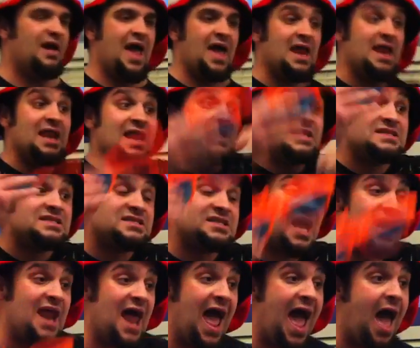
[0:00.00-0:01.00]
Land. And
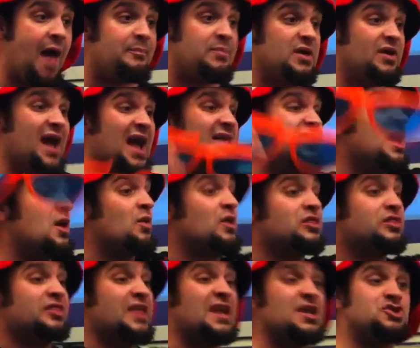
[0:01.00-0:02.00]
inside the Happy Land, there are
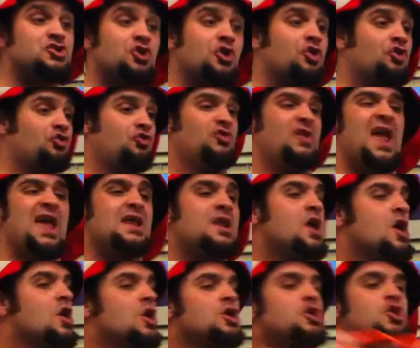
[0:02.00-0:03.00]
things you can create
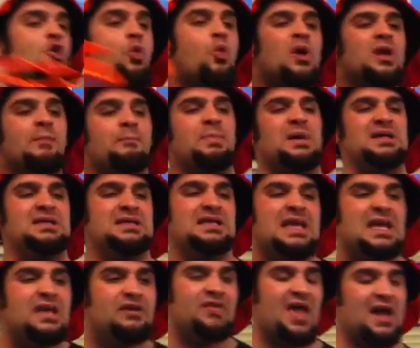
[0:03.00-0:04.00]
you wouldn't
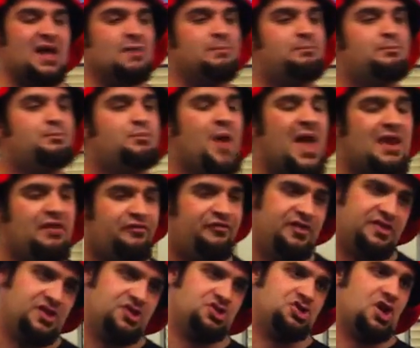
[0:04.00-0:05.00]
believe that can
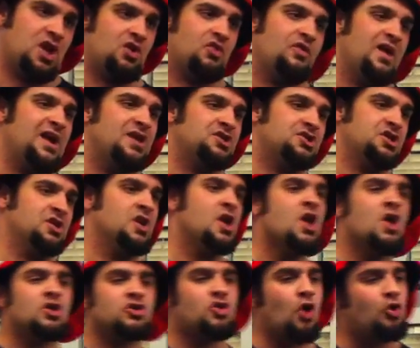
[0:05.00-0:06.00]
benefit this generation.
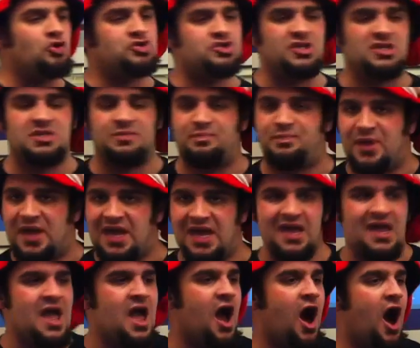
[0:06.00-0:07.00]
Don't just
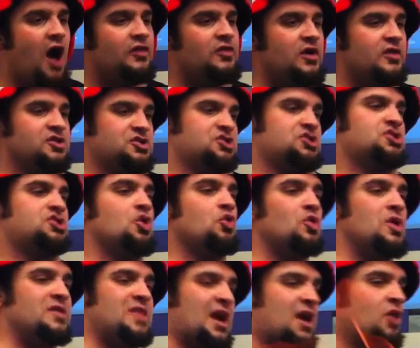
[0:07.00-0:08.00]
be another
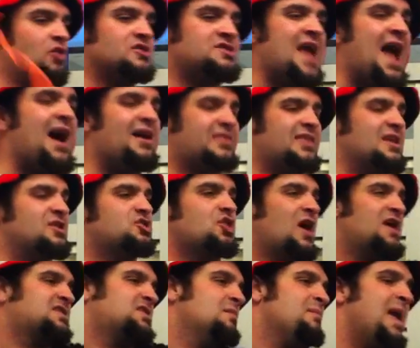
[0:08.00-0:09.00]
student that goes out there and
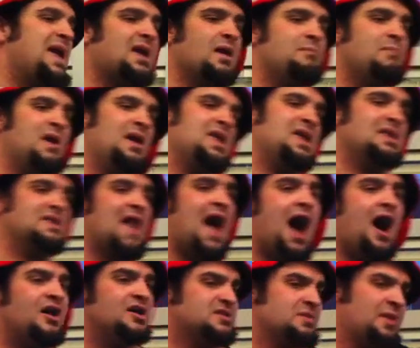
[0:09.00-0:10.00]
tries to make a million
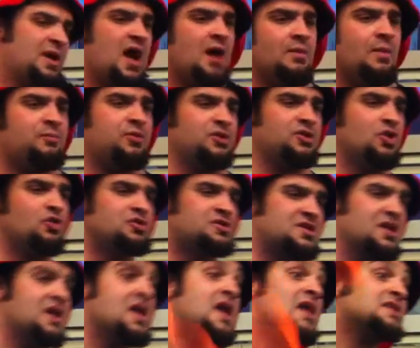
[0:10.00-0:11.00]
dollars and become a
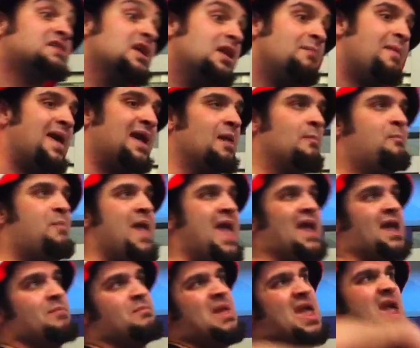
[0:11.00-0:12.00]
producer. It's going to make it
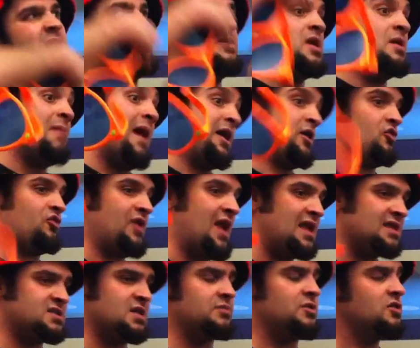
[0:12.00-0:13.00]
big and maybe you might
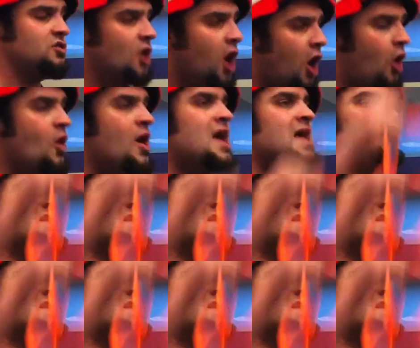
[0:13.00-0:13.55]
create something. No.